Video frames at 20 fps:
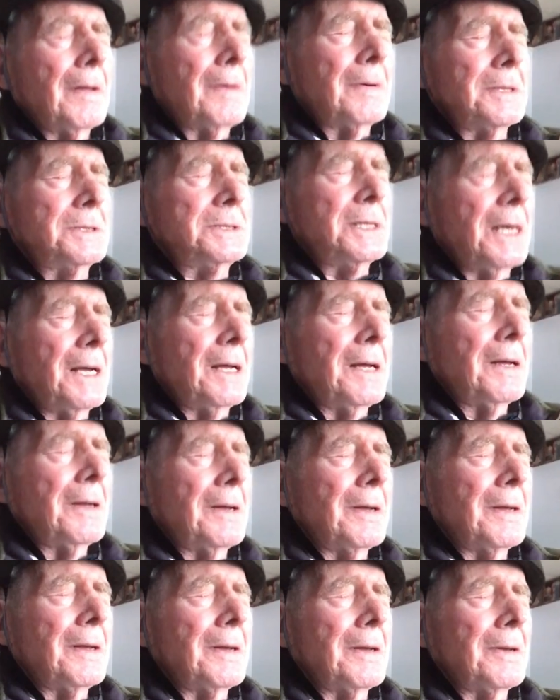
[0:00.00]
What's that?
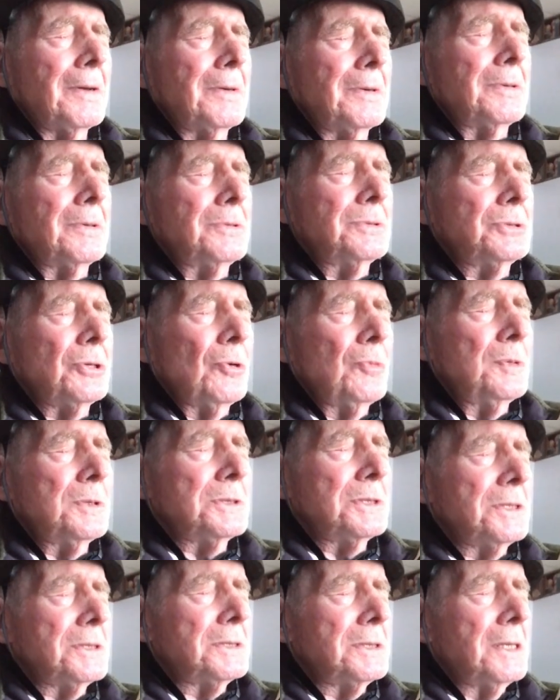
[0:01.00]
Whose hope
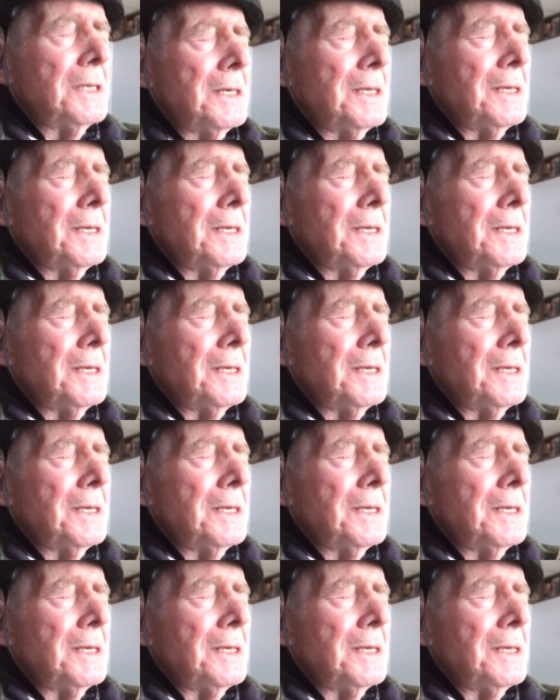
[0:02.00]
is this?